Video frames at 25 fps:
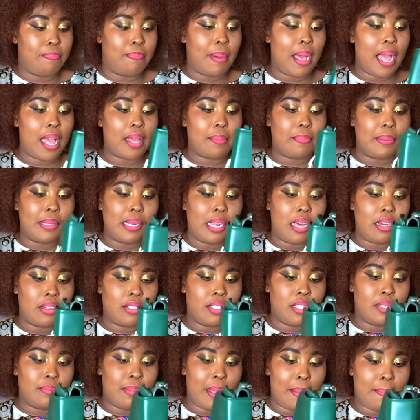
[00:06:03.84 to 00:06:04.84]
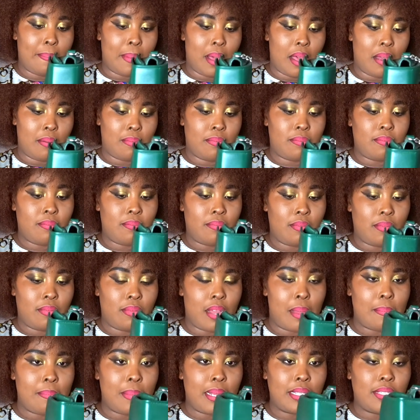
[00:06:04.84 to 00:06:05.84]
bag belonged to my mom,
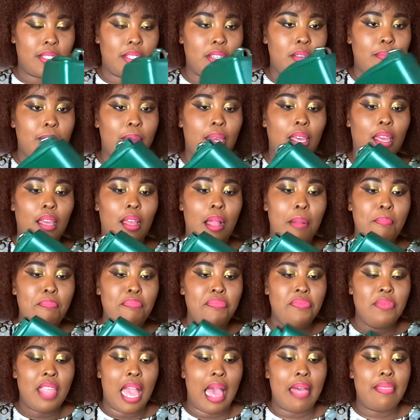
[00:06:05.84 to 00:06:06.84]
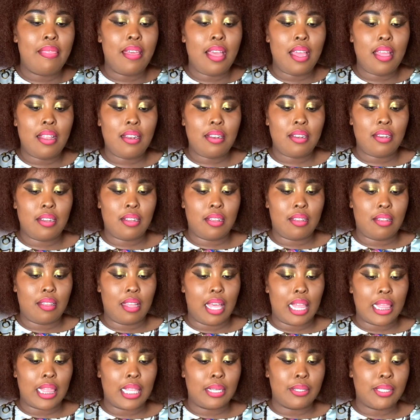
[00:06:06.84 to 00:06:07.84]
I'm assuming. And then
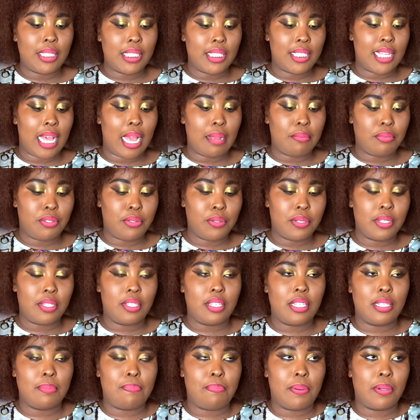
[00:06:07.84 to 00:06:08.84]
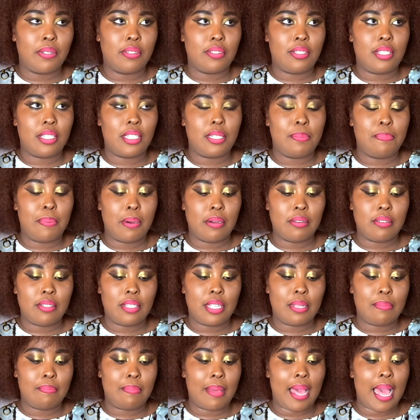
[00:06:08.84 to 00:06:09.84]
there was a time she was
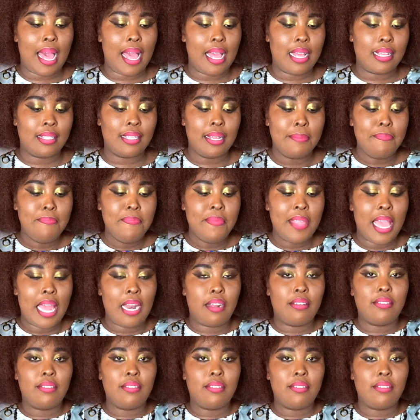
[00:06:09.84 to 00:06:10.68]
disposing bags, and